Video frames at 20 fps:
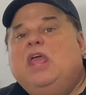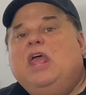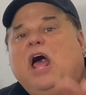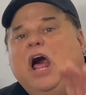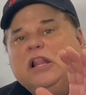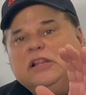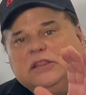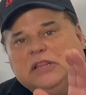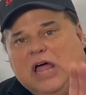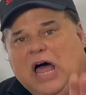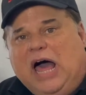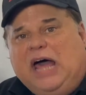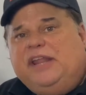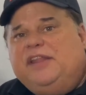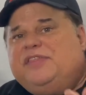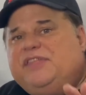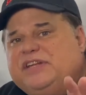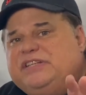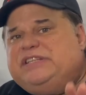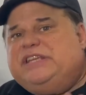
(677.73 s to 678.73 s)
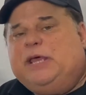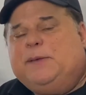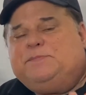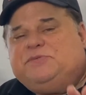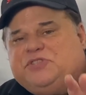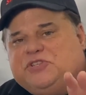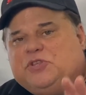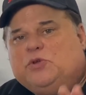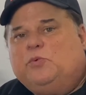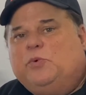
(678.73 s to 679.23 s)
A lot of the
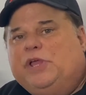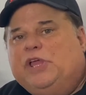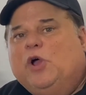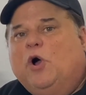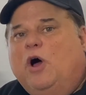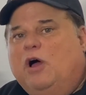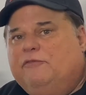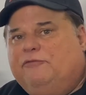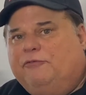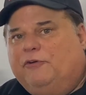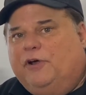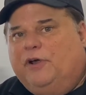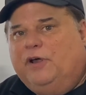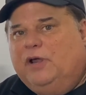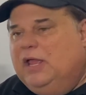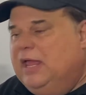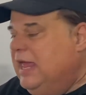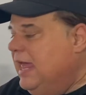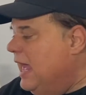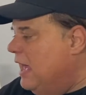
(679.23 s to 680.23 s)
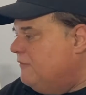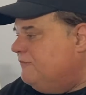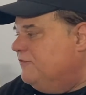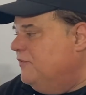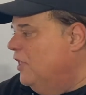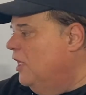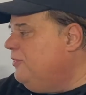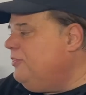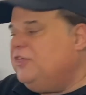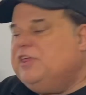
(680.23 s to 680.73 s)
tips that we offer have
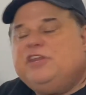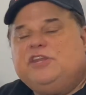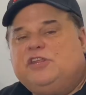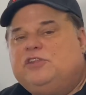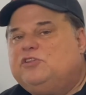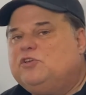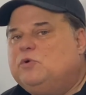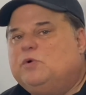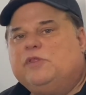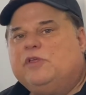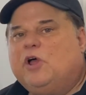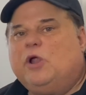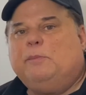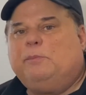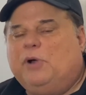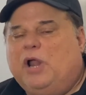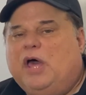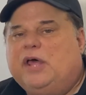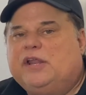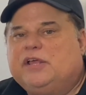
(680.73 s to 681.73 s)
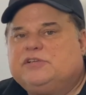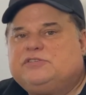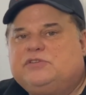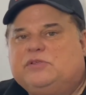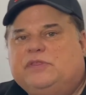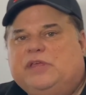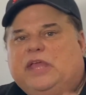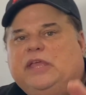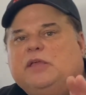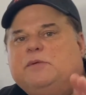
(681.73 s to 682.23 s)
nothing to do with our products, so
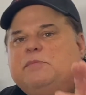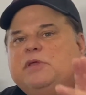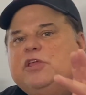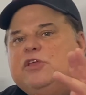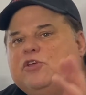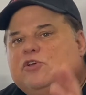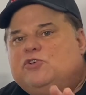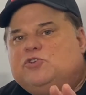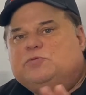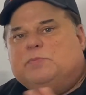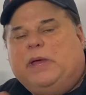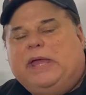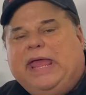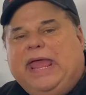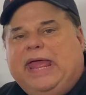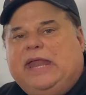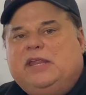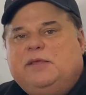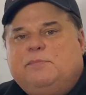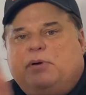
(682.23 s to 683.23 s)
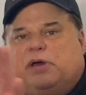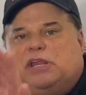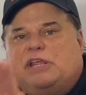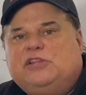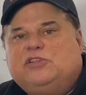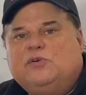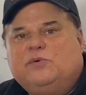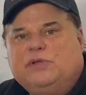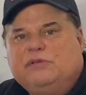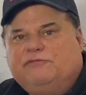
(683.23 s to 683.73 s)
they can be used by anybody
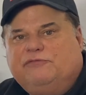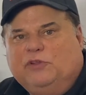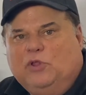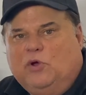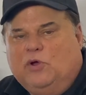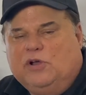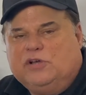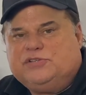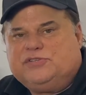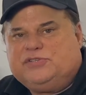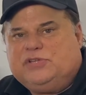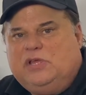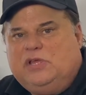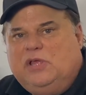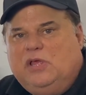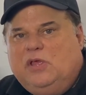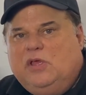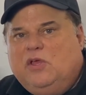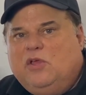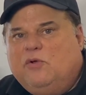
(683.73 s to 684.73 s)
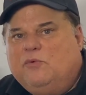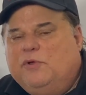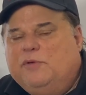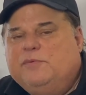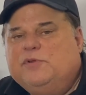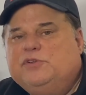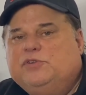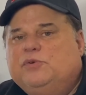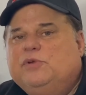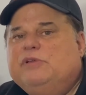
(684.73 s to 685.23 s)
doing floors. We've
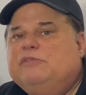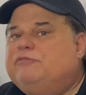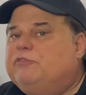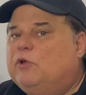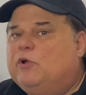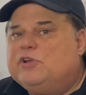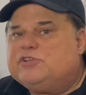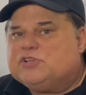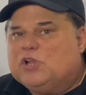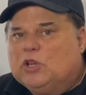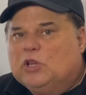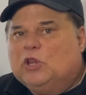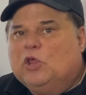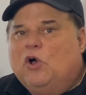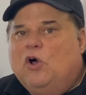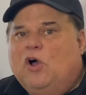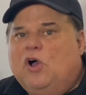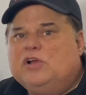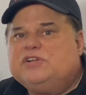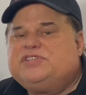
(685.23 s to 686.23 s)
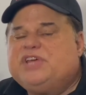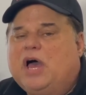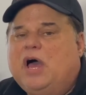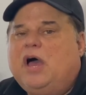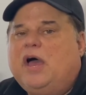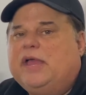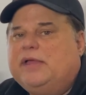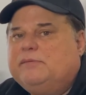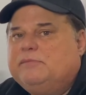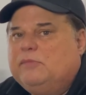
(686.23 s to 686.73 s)
been doing floors a long
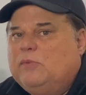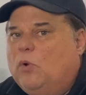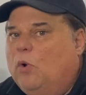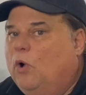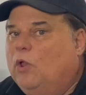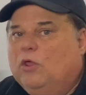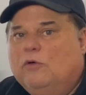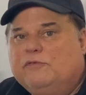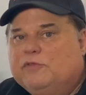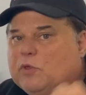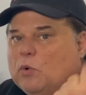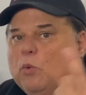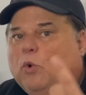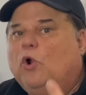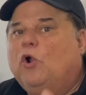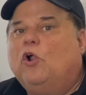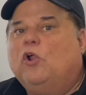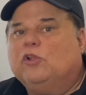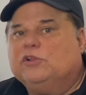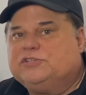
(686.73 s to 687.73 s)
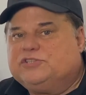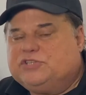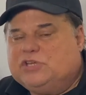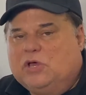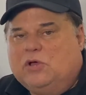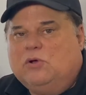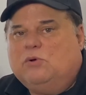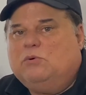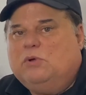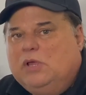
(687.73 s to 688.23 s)
time all over the world,
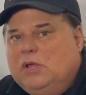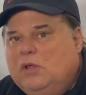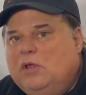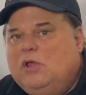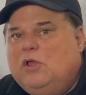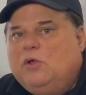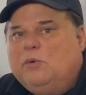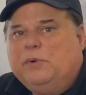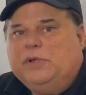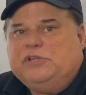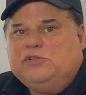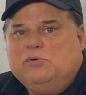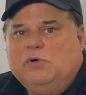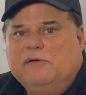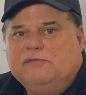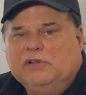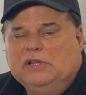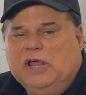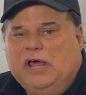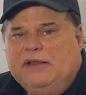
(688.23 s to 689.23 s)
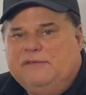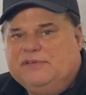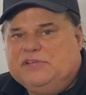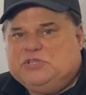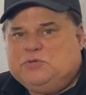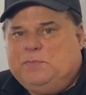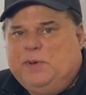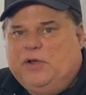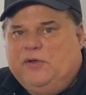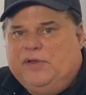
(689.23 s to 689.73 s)
so we do have a lot of
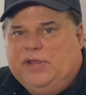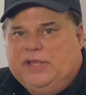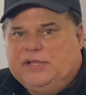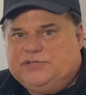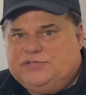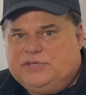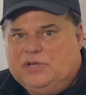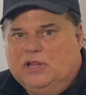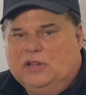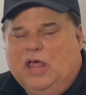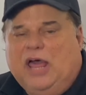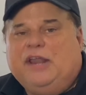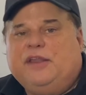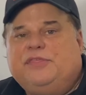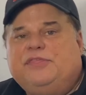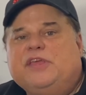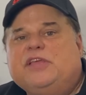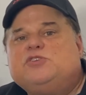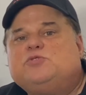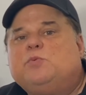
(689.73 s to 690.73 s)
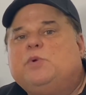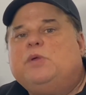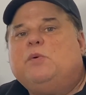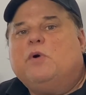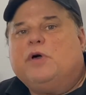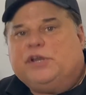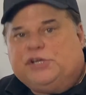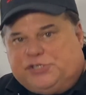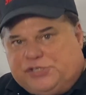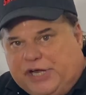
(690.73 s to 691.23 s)
experience and a lot of things we
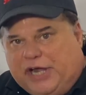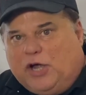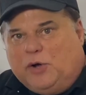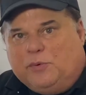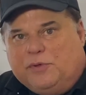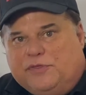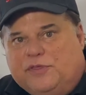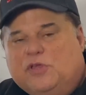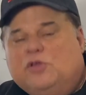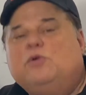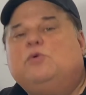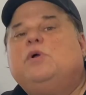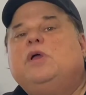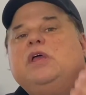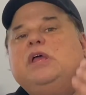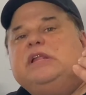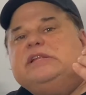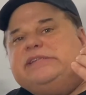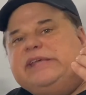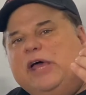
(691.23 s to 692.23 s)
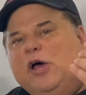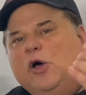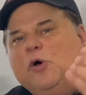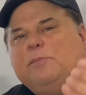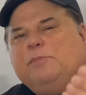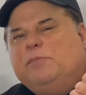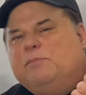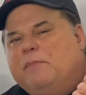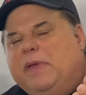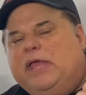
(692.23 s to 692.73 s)
want to share with you to
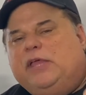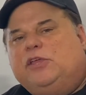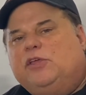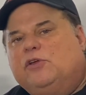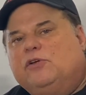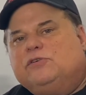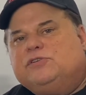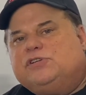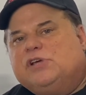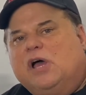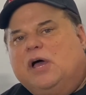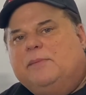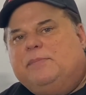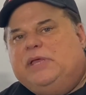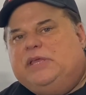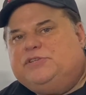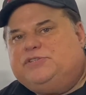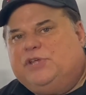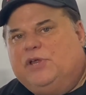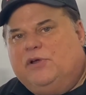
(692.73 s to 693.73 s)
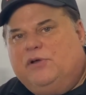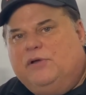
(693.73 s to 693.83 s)
help make your job easier.